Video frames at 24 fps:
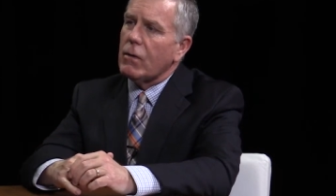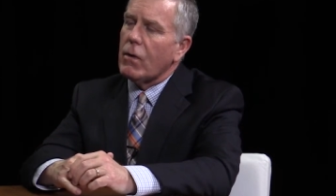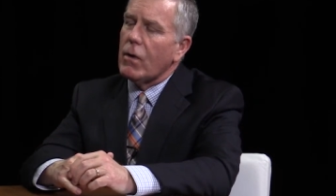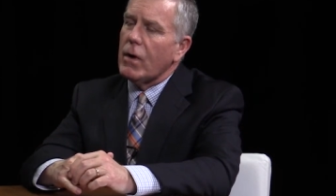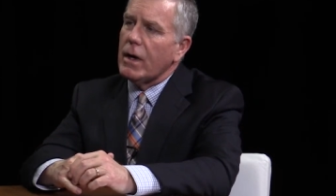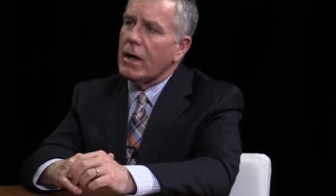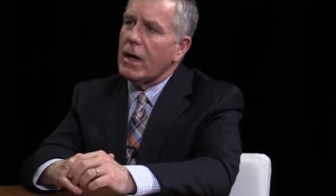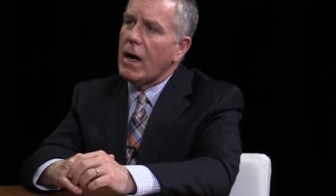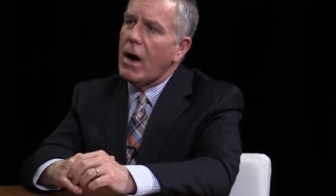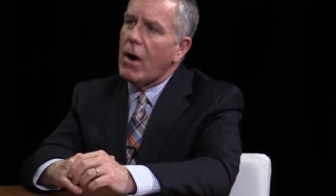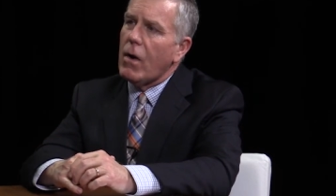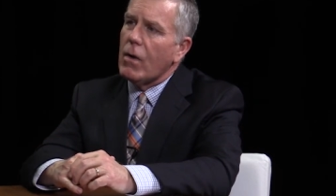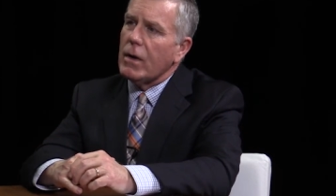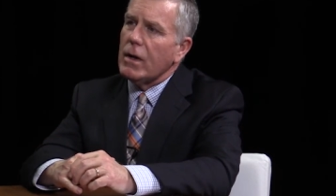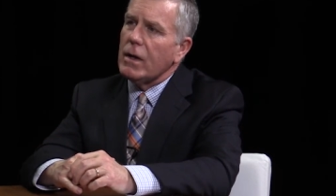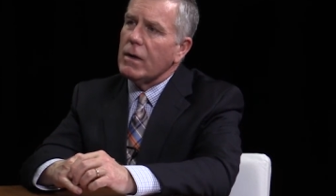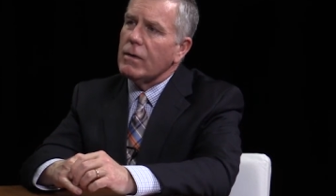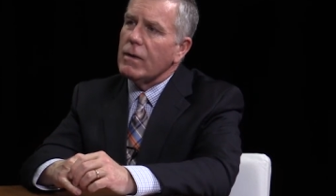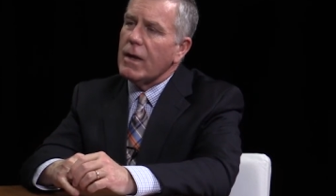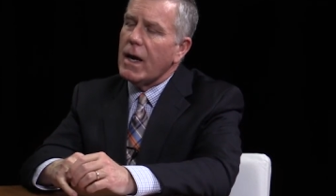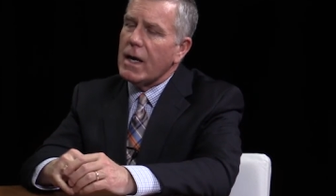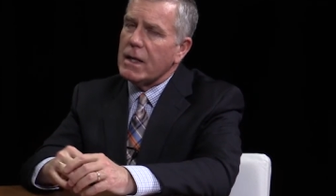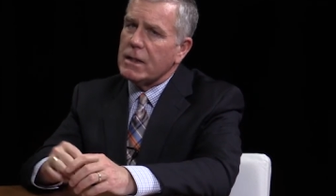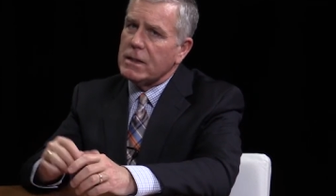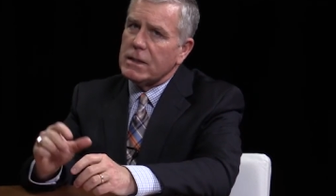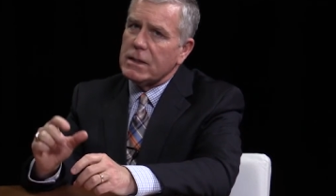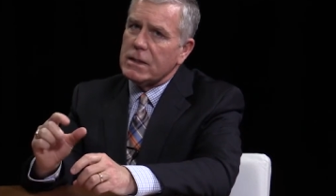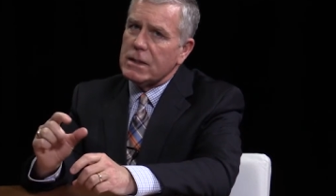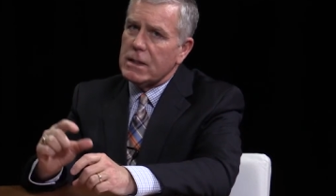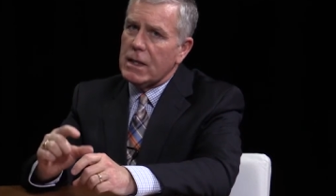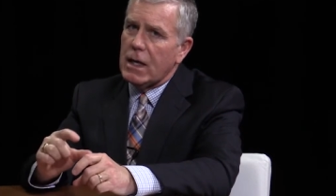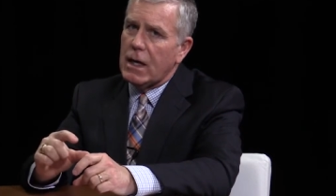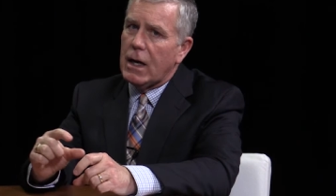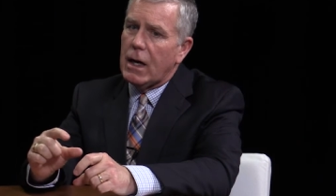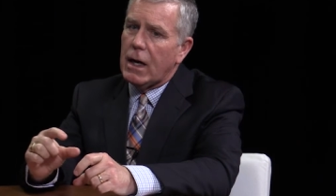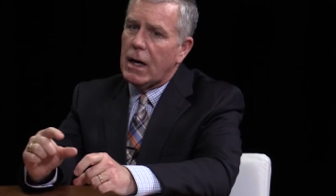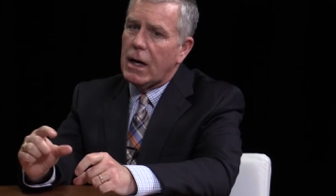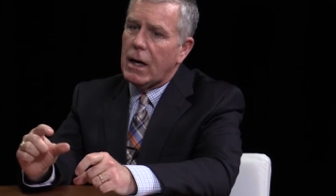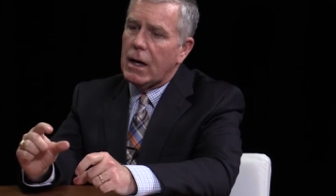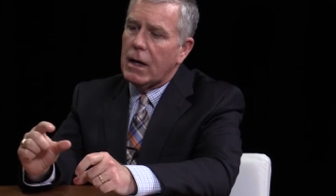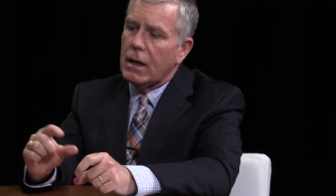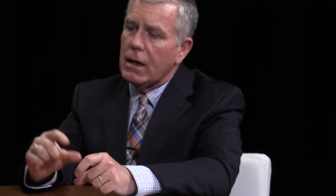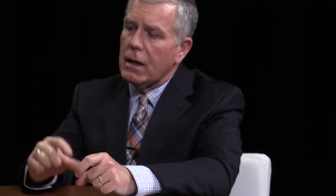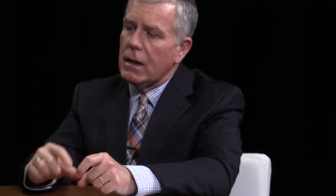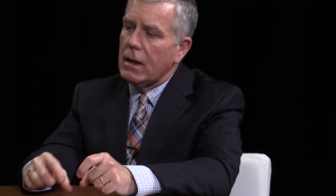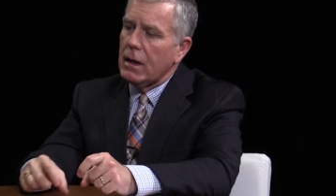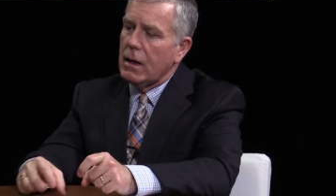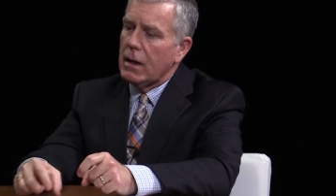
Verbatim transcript: Croix County, and that's uh,